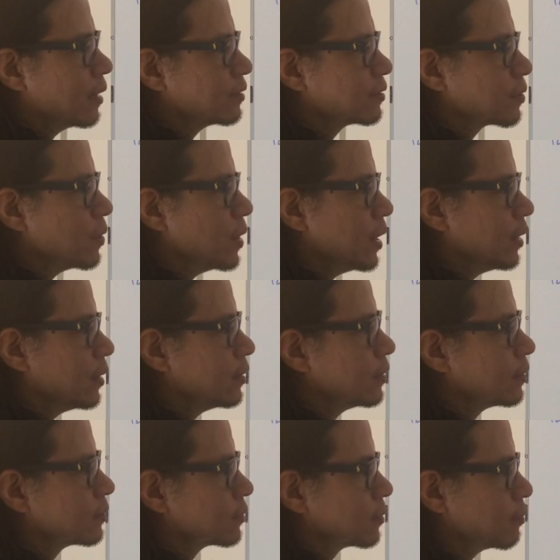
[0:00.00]

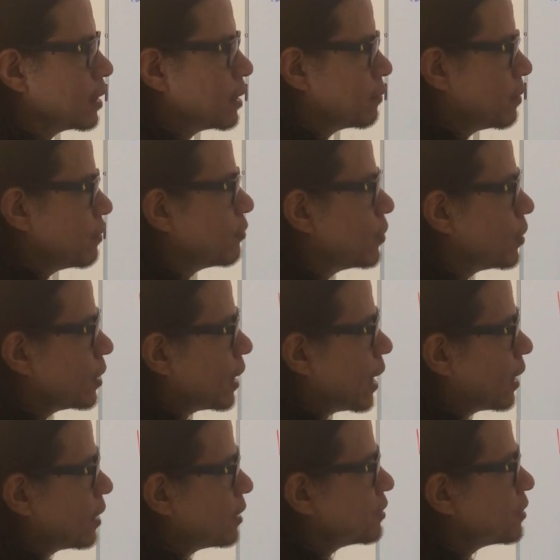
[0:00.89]
squared? But before
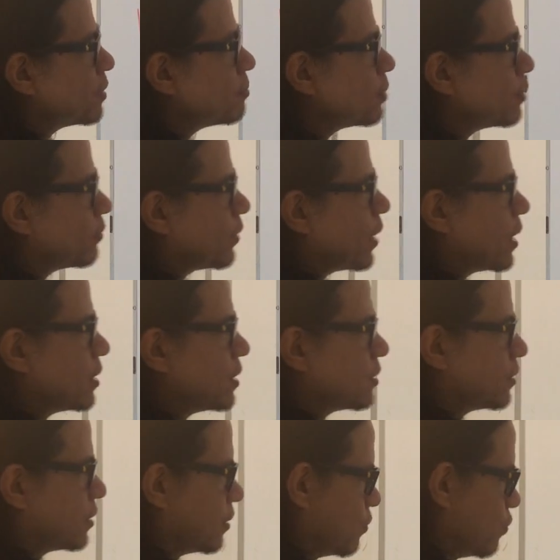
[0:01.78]
that, let's simplify
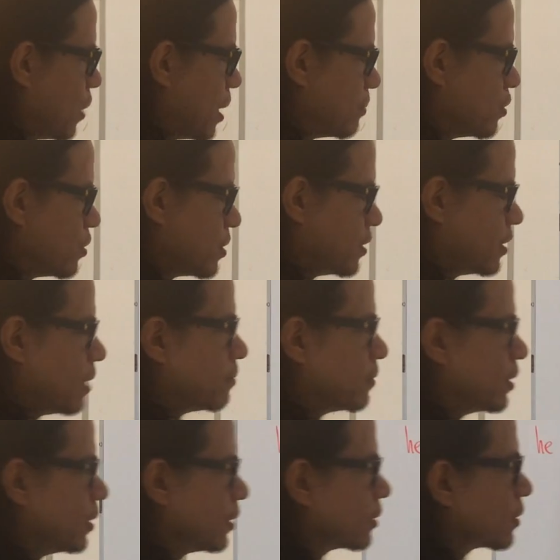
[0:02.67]
this one more
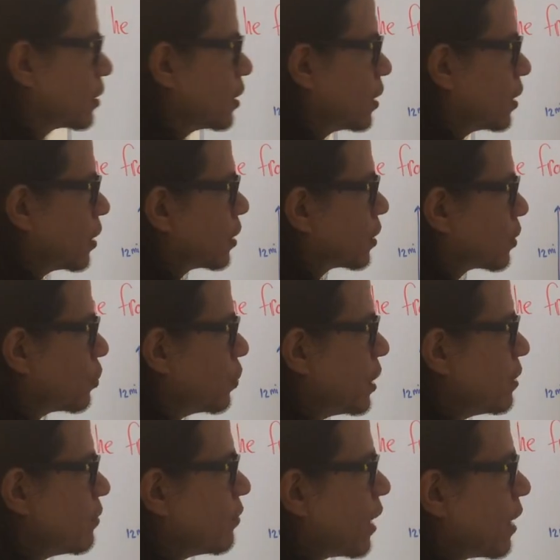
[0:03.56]
step here.
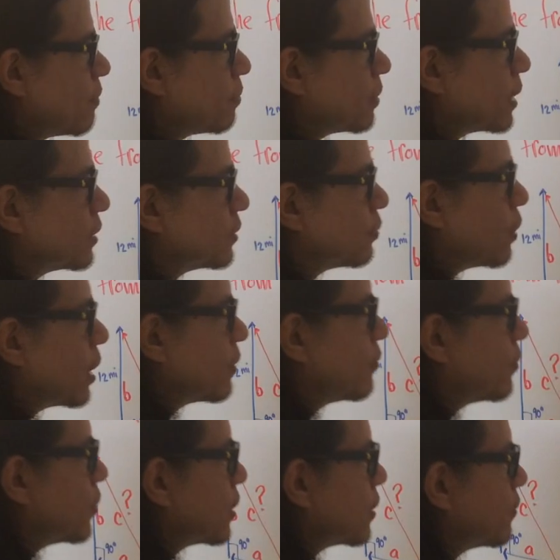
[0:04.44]
25 plus
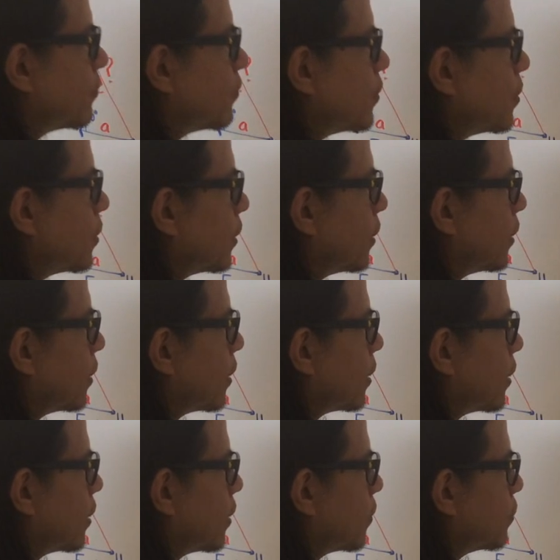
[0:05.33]
144,
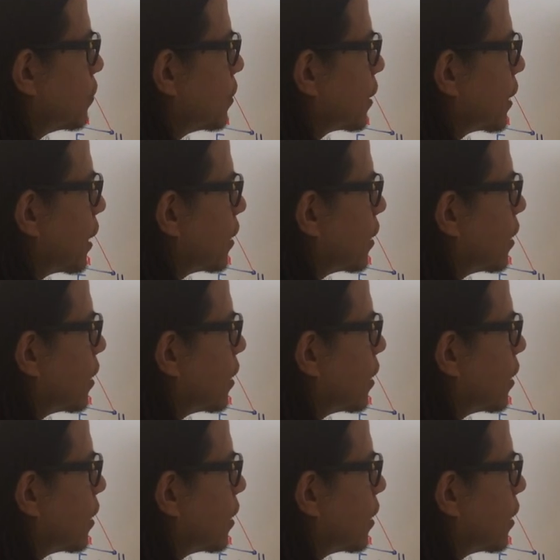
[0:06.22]
we get